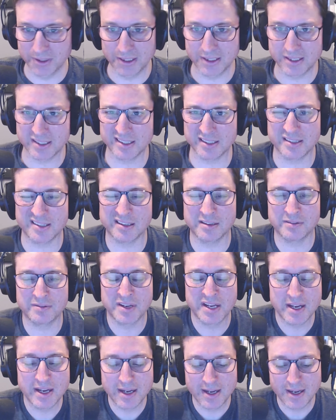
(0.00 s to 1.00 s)
and stuff.
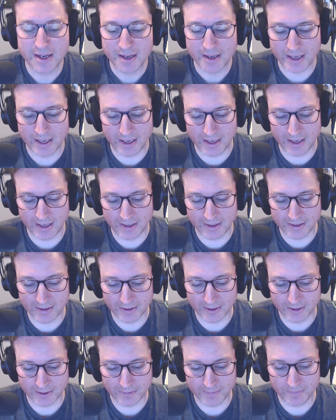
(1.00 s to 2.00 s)
And
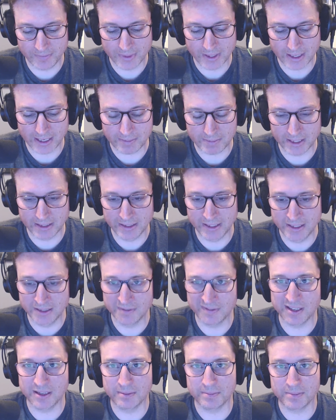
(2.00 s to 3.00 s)
my lead
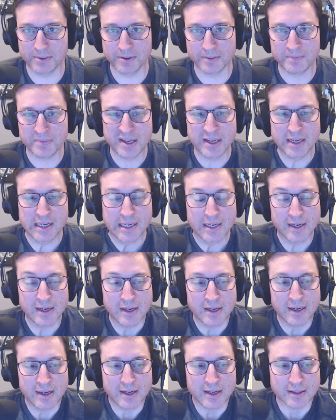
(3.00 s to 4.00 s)
developer.
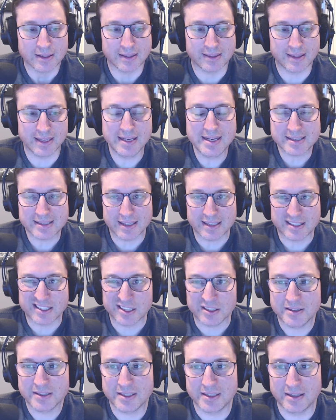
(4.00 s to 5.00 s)
The thing is, I
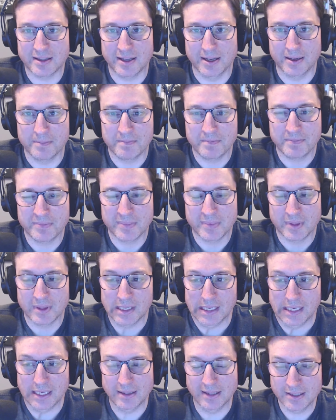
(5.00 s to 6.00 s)
talked to them,
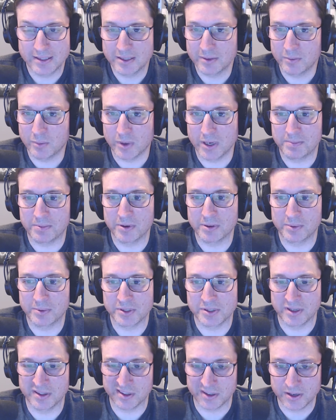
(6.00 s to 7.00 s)
and they said Whiteboy was
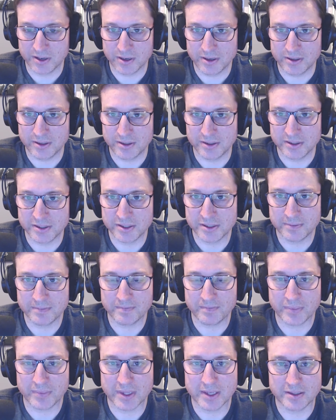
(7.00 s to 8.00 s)
on the calls.
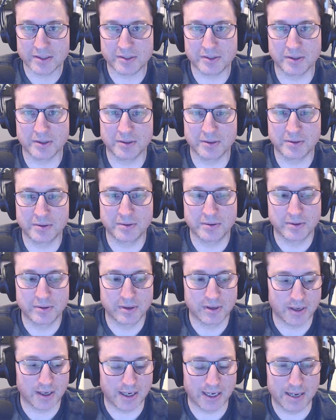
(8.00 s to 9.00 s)
So
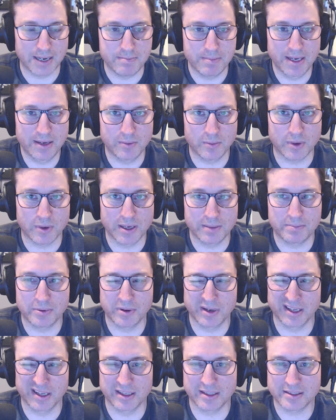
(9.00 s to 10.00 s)
I met
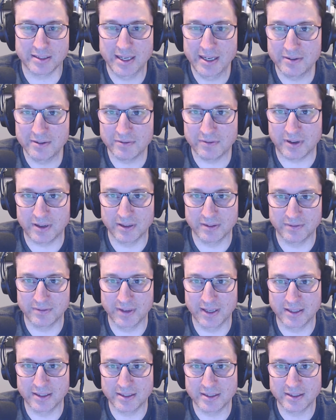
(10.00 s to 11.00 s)
Whiteboy at a Titanfall
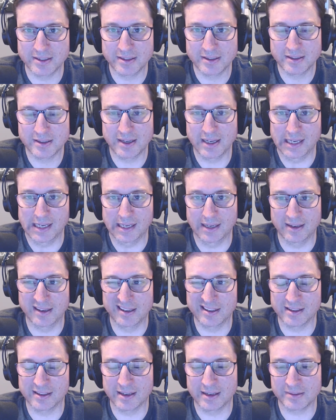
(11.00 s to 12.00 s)
event,
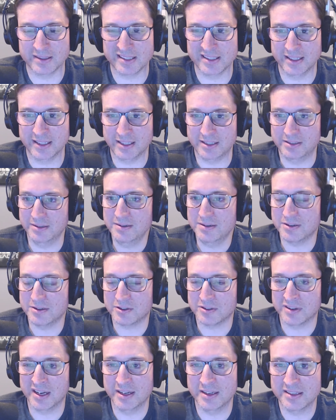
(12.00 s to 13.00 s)
and I was like, dude, you're
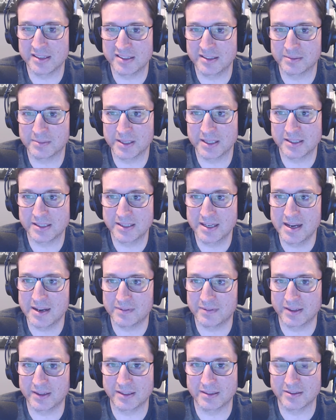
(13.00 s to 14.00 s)
trying to steal my staff.
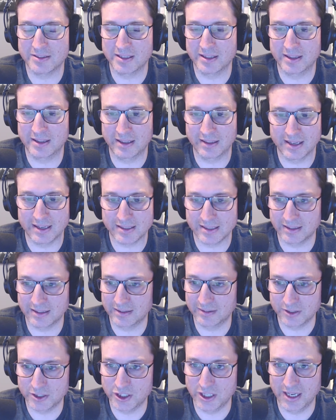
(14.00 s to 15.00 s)
Like, don't you think that's a
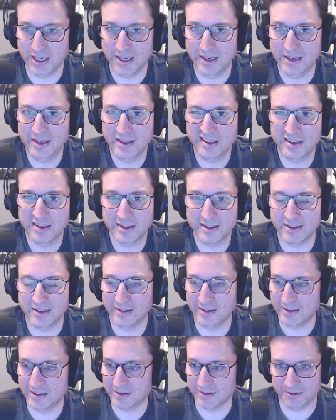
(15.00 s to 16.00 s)
little shady? You know,
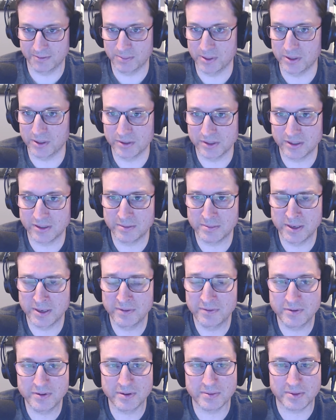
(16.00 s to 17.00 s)
you're posting on my
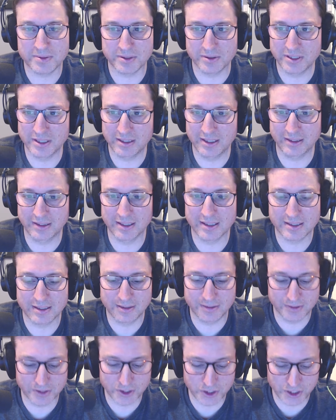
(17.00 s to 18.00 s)
forums. Don't you think that's a
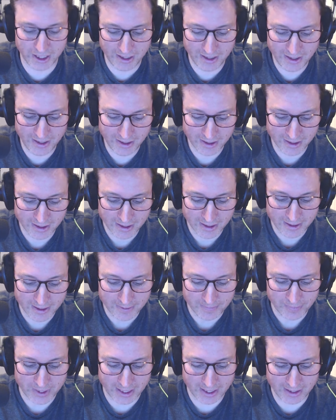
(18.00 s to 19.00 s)
little shady?
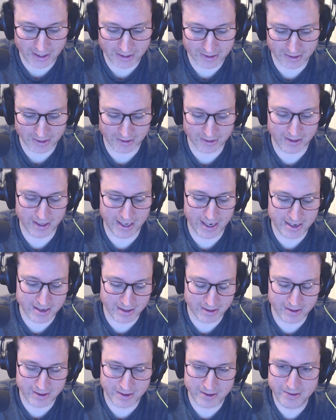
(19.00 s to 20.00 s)
And he's like, oh, I had
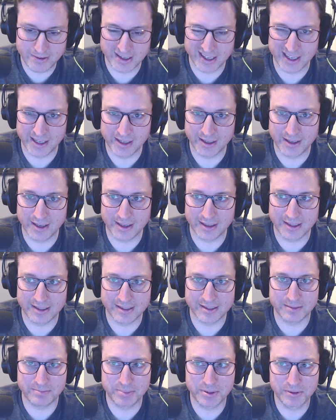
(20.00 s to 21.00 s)
nothing to do that. And I
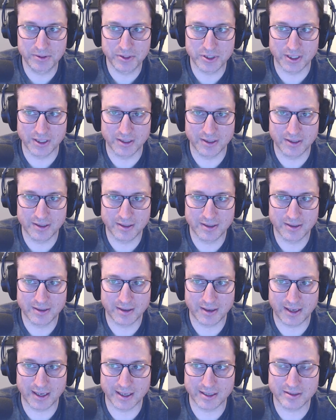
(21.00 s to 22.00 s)
said, bullshit.
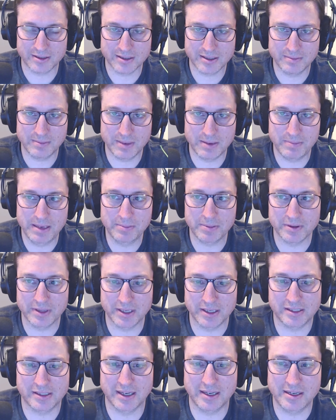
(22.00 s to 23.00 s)
I talked to my people. They
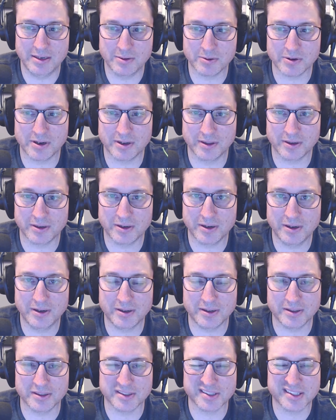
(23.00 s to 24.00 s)
said you were on the
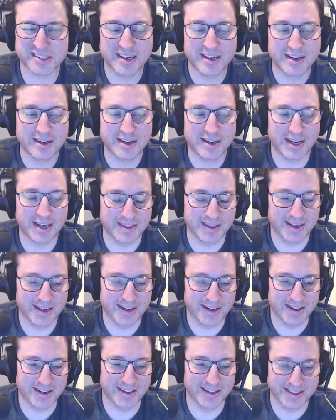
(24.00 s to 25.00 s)
calls. And
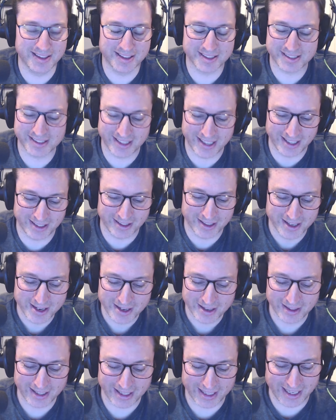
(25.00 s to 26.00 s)
then in this, like
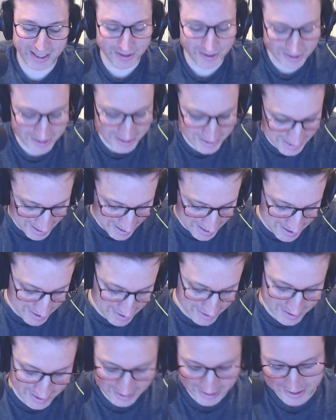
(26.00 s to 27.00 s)
he looks
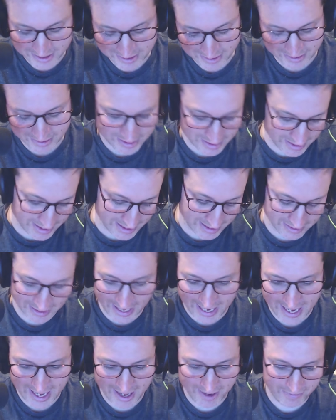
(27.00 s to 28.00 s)
down and he starts like
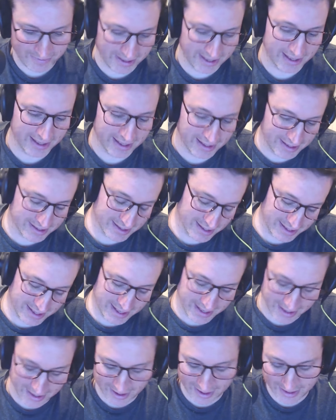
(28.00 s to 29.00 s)
laughing, and he's like,
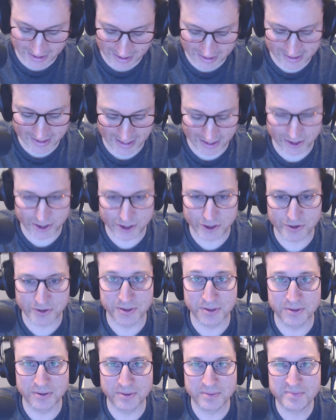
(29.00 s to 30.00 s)
yeah, I guess that's
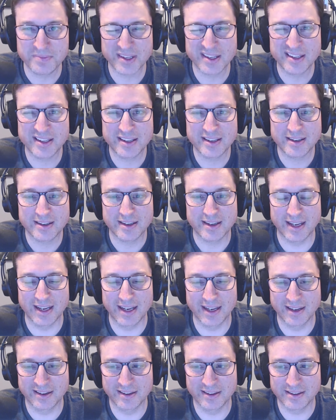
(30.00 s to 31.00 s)
true.
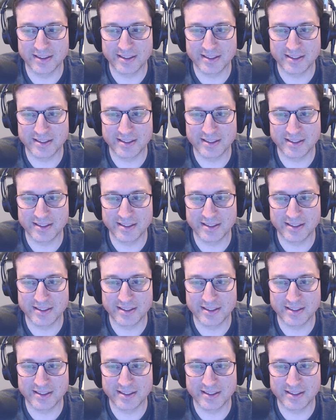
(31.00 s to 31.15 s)
And